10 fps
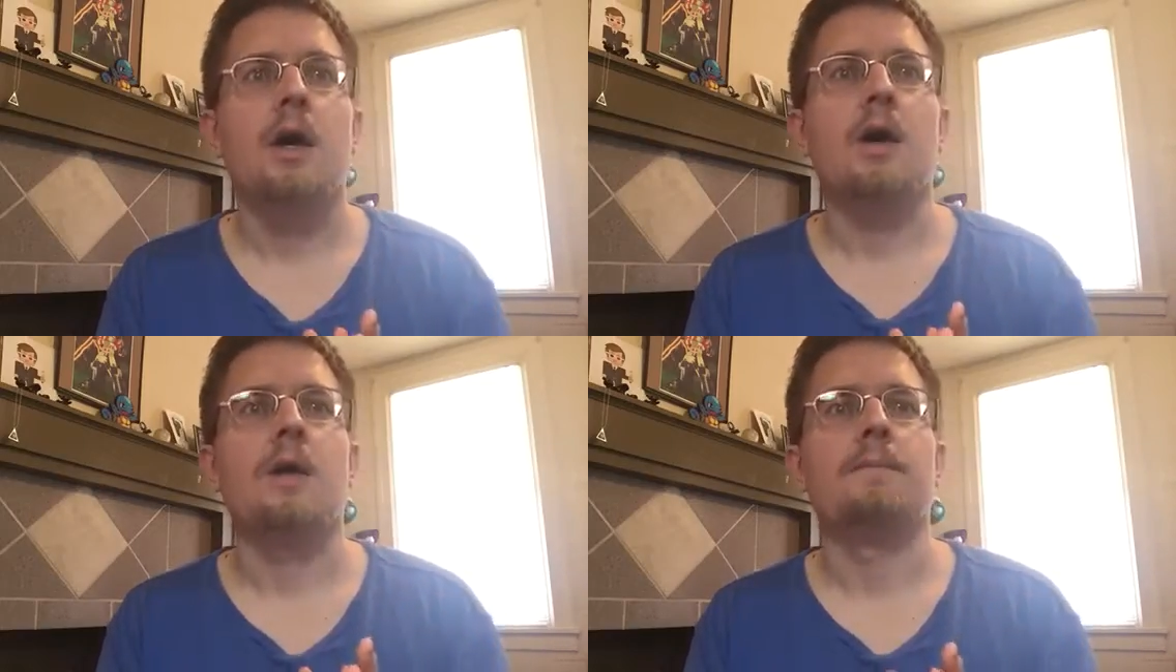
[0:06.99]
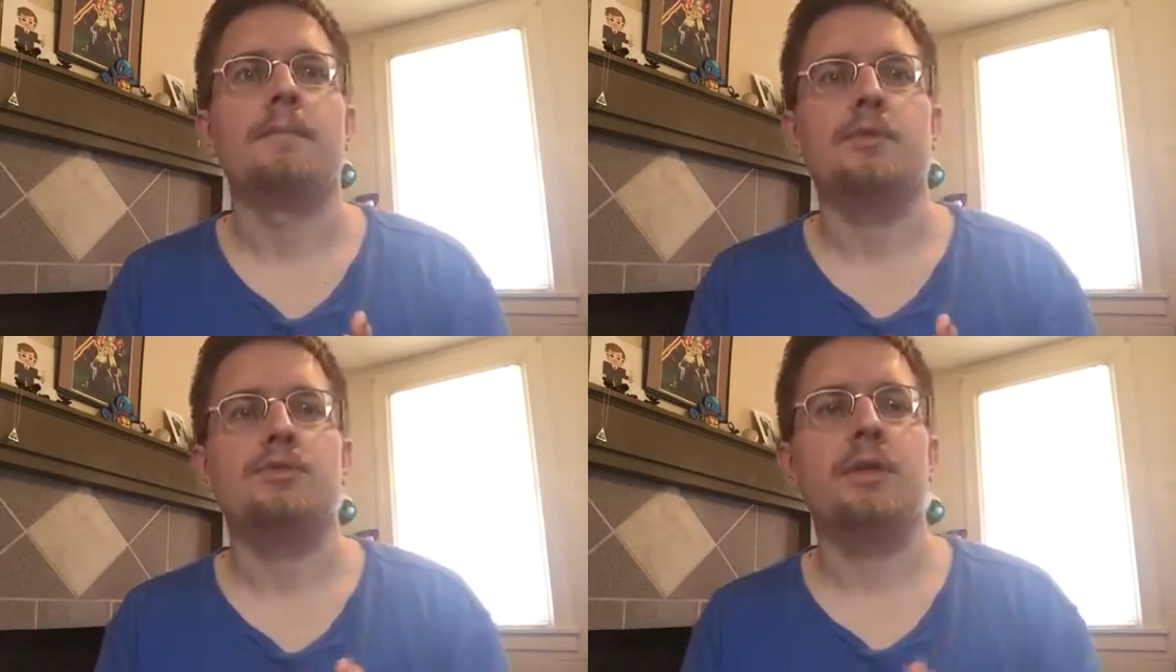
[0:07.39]

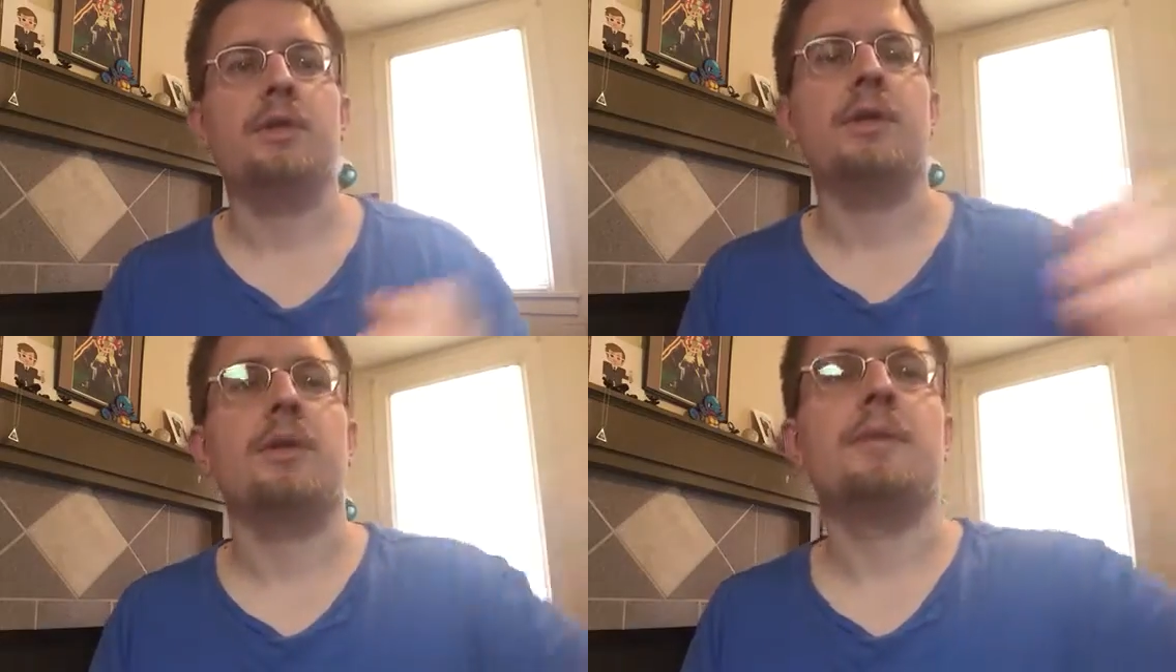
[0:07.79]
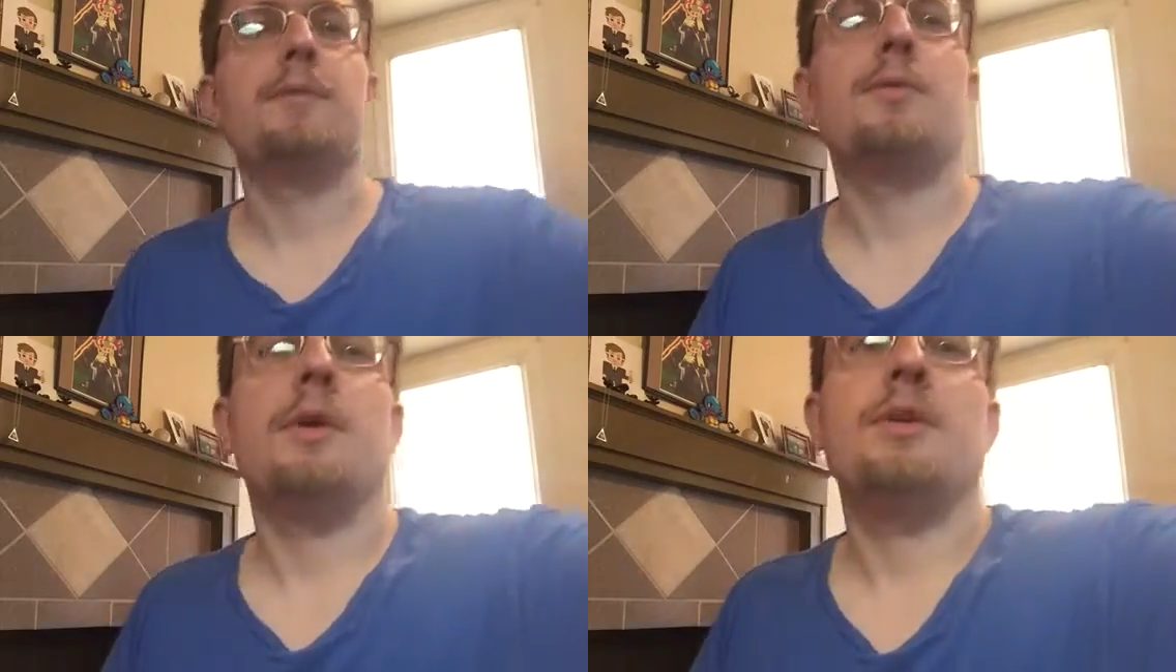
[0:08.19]
Really quickly,
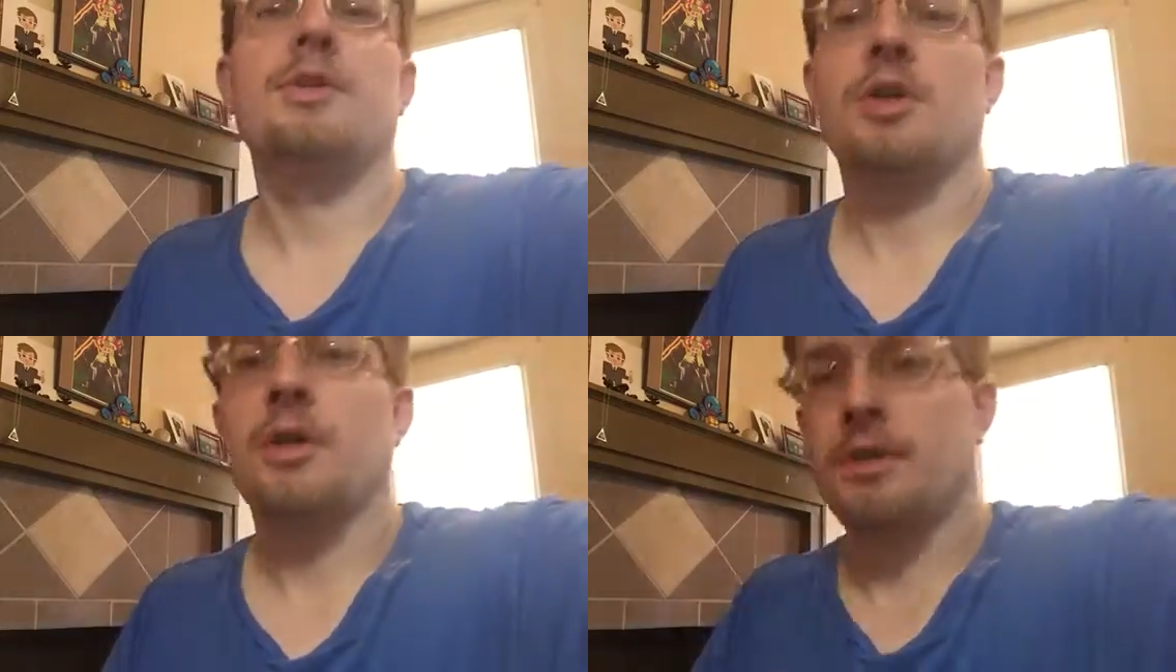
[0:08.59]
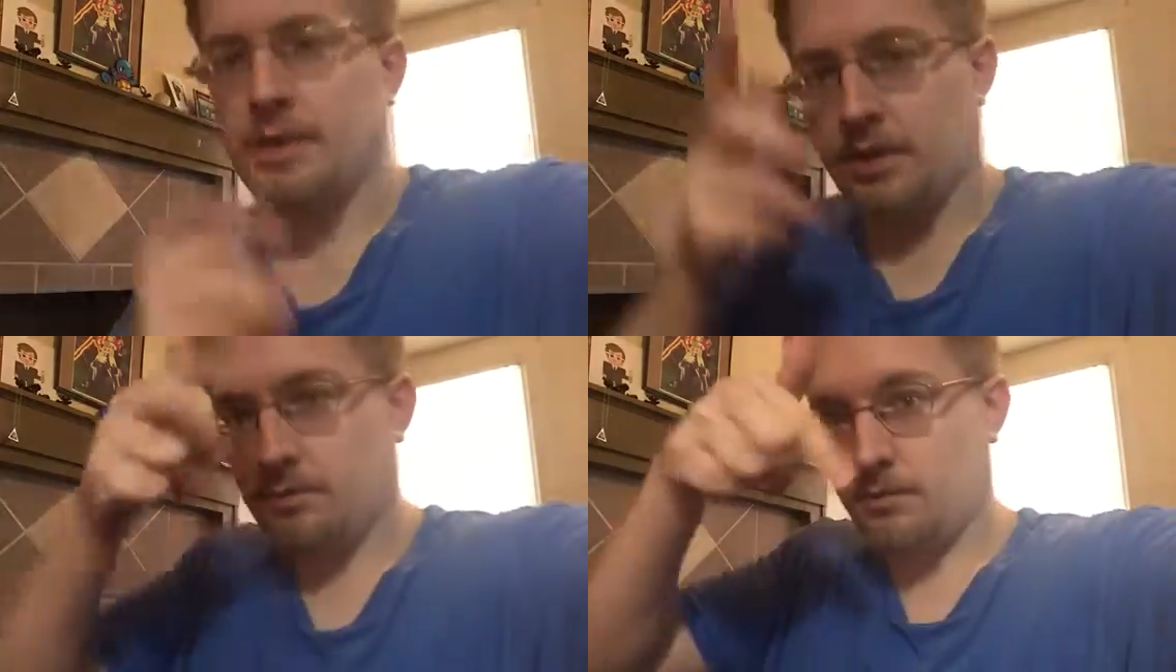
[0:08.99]
before I touch on
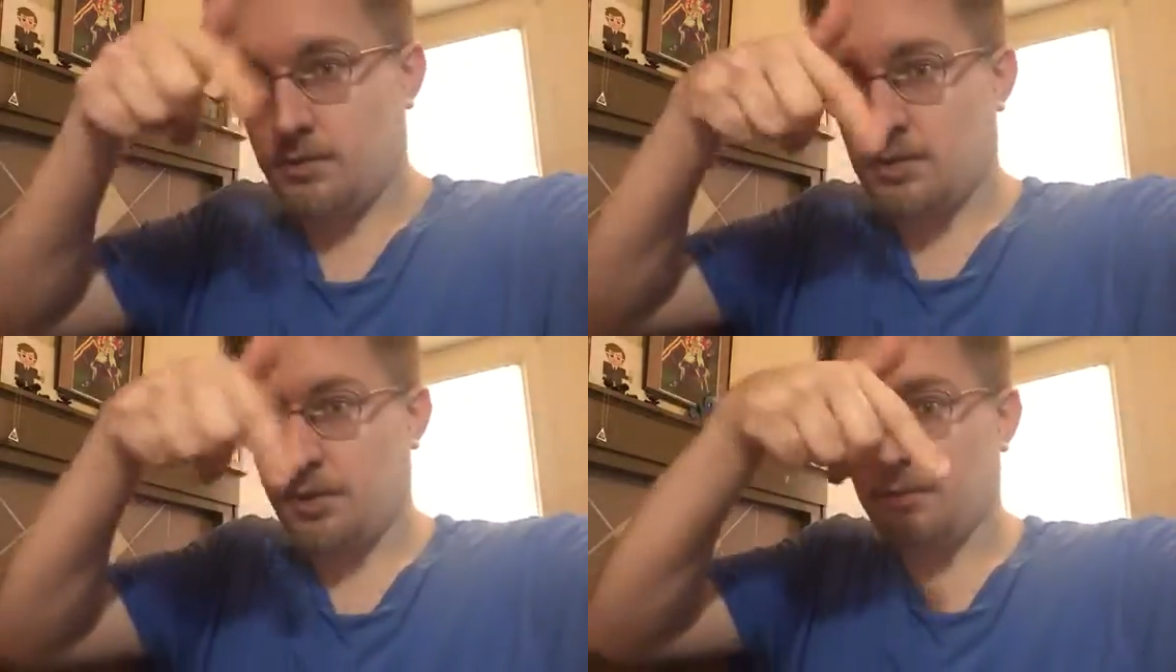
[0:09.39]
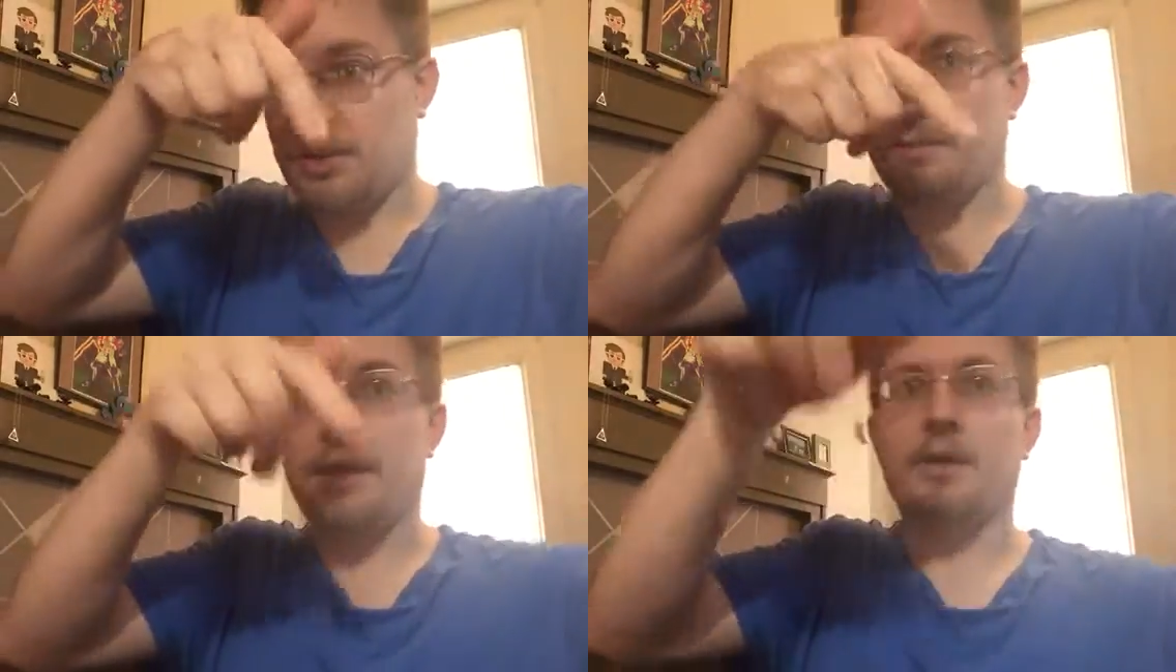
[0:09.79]
the
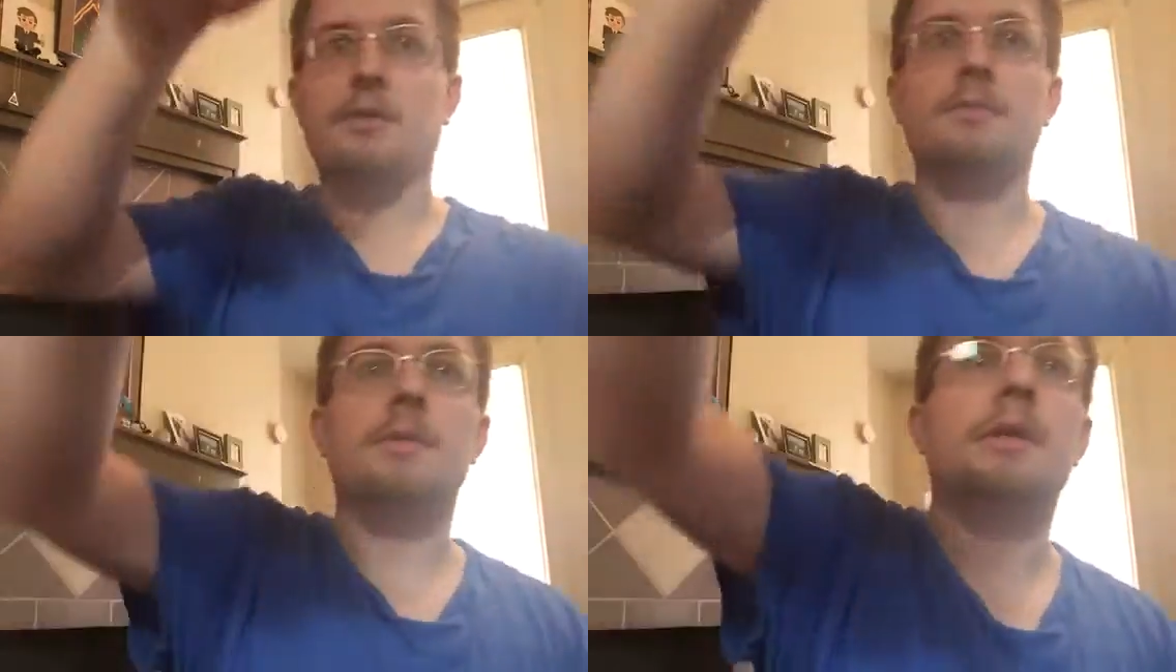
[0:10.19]
subject matter